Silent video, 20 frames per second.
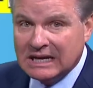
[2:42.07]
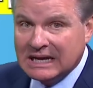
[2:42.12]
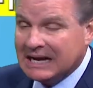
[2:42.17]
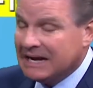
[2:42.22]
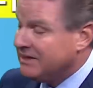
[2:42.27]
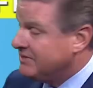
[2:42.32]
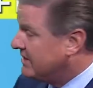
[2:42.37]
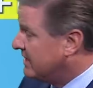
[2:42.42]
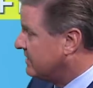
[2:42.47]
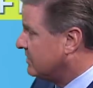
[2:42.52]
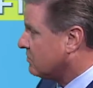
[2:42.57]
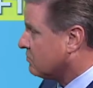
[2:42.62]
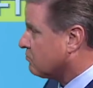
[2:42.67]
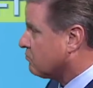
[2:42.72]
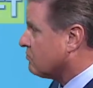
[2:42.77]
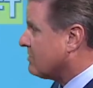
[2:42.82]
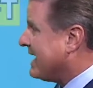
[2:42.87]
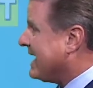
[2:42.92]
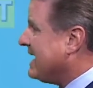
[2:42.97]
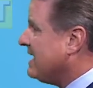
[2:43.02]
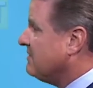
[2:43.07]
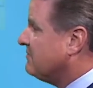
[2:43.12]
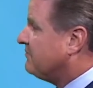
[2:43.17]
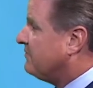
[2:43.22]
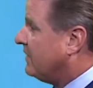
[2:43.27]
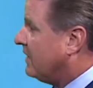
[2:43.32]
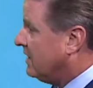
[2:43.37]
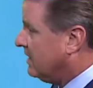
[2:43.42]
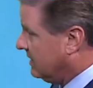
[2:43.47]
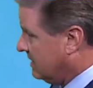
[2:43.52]
And then the
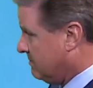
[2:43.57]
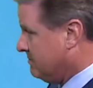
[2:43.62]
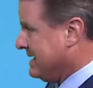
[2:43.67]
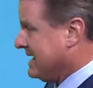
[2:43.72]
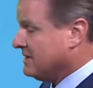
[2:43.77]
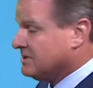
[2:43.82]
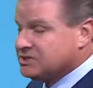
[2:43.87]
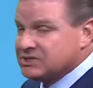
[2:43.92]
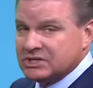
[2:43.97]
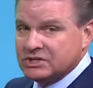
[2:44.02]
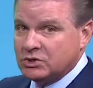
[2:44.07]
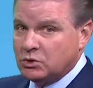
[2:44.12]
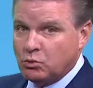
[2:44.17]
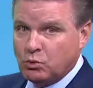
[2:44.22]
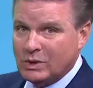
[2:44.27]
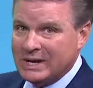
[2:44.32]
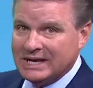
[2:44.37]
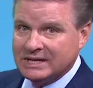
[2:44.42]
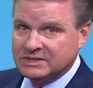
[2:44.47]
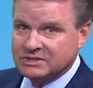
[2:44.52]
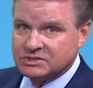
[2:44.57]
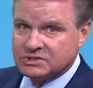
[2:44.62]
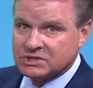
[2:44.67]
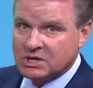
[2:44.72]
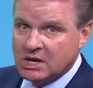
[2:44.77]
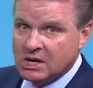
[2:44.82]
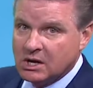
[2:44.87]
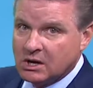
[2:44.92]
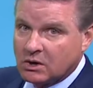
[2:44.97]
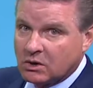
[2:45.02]
rainfall amounts and the winds
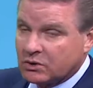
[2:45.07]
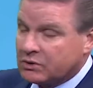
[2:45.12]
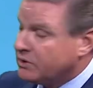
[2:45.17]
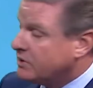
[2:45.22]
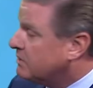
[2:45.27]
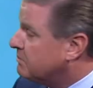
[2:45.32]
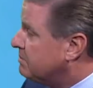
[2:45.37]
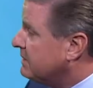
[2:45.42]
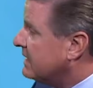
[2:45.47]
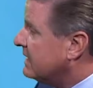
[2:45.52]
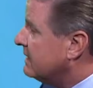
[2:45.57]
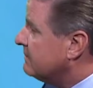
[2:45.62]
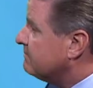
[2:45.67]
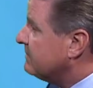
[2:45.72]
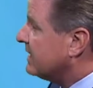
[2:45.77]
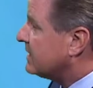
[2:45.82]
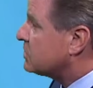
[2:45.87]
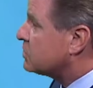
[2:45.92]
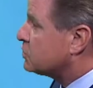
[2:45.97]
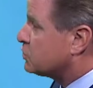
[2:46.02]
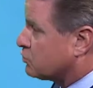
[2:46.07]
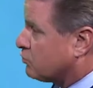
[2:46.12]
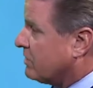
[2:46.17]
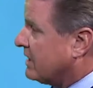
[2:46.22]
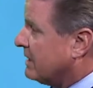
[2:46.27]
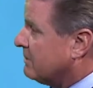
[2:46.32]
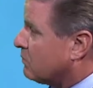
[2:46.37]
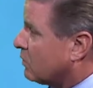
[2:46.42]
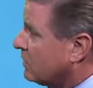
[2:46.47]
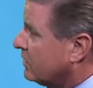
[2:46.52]
are going to be
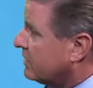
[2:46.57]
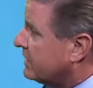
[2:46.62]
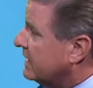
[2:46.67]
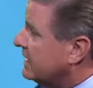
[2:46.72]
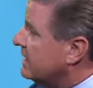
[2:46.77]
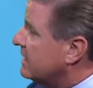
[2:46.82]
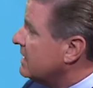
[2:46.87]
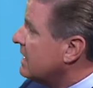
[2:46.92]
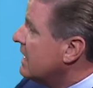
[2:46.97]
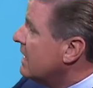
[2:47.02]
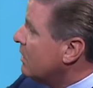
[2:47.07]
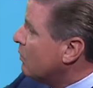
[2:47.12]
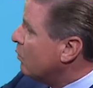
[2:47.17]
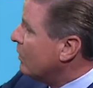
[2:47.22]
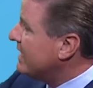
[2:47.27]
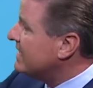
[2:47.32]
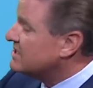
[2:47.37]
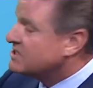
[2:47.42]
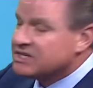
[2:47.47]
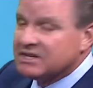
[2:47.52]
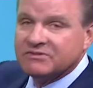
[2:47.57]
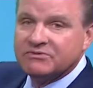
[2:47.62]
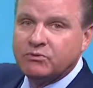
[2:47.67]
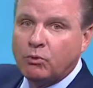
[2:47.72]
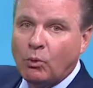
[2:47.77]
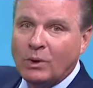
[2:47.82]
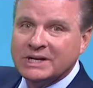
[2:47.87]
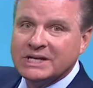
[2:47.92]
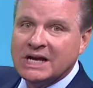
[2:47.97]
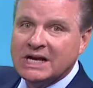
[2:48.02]
extreme. We're looking at winds of
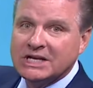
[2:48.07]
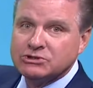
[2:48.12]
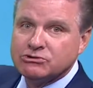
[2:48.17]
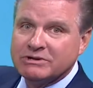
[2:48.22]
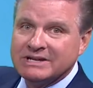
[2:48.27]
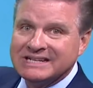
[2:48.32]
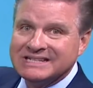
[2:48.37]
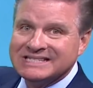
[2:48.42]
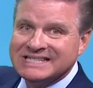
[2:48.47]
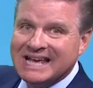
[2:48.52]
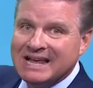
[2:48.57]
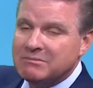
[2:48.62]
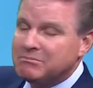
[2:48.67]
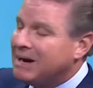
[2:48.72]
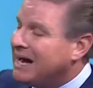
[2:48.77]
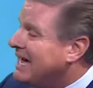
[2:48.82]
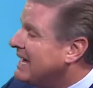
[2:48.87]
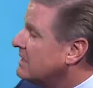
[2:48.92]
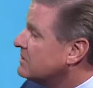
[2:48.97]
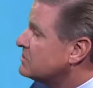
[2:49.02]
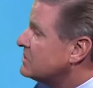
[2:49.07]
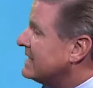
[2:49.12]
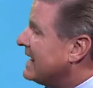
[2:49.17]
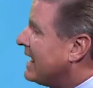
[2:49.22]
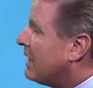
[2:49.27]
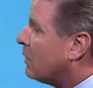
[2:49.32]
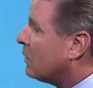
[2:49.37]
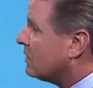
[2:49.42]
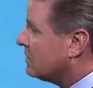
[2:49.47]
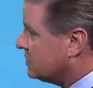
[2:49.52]
one hundred ten miles an
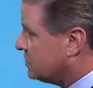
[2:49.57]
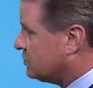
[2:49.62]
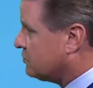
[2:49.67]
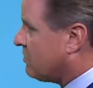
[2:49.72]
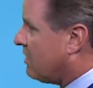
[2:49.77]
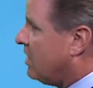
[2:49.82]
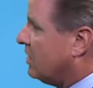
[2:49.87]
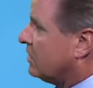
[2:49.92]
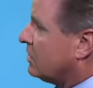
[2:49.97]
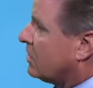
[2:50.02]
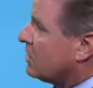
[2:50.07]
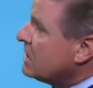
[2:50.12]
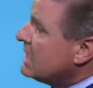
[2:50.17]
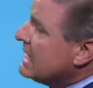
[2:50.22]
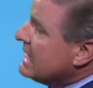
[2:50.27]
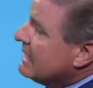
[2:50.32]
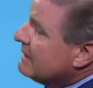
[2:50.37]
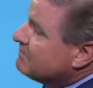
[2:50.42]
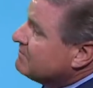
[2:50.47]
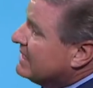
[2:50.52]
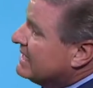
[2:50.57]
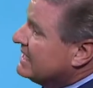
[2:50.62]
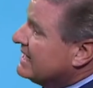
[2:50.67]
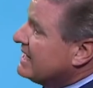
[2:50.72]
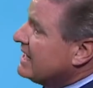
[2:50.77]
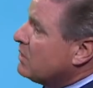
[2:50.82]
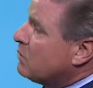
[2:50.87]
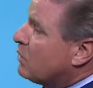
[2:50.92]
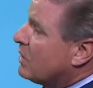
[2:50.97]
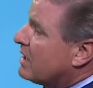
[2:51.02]
hour or stronger, and
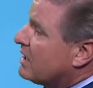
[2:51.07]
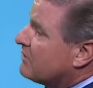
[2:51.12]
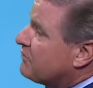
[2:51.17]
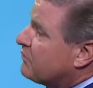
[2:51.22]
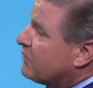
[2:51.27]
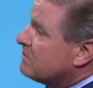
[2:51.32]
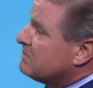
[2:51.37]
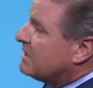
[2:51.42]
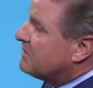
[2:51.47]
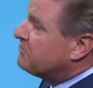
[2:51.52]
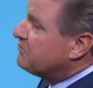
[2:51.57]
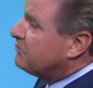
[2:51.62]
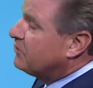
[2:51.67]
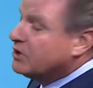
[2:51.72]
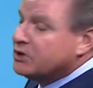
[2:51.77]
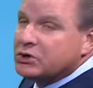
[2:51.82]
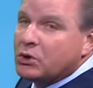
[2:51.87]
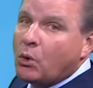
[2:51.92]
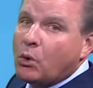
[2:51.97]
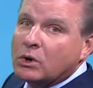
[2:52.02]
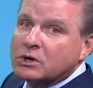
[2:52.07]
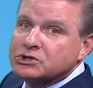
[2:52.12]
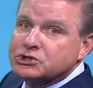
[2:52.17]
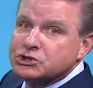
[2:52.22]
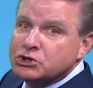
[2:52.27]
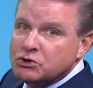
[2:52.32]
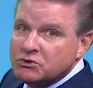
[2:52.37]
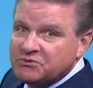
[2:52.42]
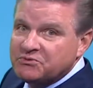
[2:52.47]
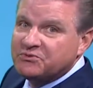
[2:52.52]
anywhere from a foot or
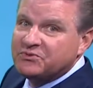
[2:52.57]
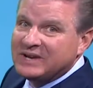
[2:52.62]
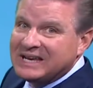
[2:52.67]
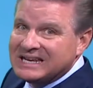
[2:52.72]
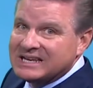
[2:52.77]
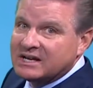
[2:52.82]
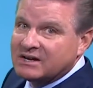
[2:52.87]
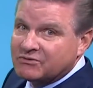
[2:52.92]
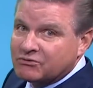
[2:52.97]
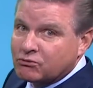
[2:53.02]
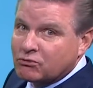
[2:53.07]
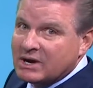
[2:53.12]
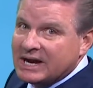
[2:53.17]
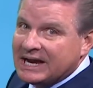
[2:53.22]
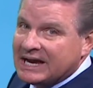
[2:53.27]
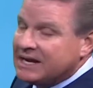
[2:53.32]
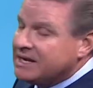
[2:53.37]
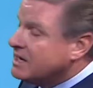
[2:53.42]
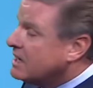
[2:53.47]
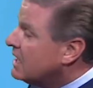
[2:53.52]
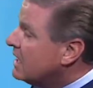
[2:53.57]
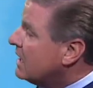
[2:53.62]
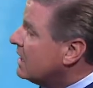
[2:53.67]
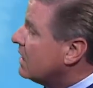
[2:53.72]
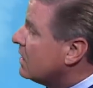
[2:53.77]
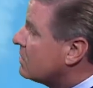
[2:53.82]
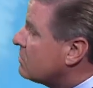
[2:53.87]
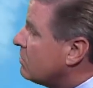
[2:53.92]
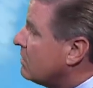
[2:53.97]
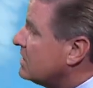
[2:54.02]
two feet of rain
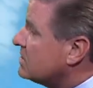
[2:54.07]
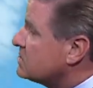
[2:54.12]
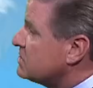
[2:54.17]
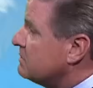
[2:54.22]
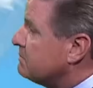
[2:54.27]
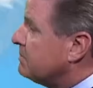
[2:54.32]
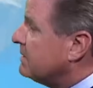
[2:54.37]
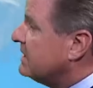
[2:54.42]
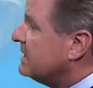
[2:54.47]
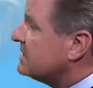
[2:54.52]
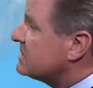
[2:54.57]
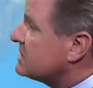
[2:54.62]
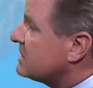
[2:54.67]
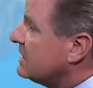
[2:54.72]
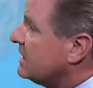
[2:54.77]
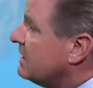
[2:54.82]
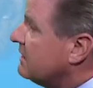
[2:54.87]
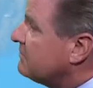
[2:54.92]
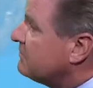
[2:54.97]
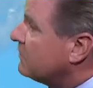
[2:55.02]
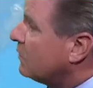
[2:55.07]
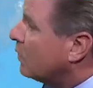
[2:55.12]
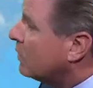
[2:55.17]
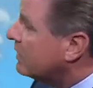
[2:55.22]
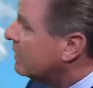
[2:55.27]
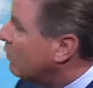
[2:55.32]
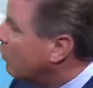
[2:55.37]
across the peninsula of Florida.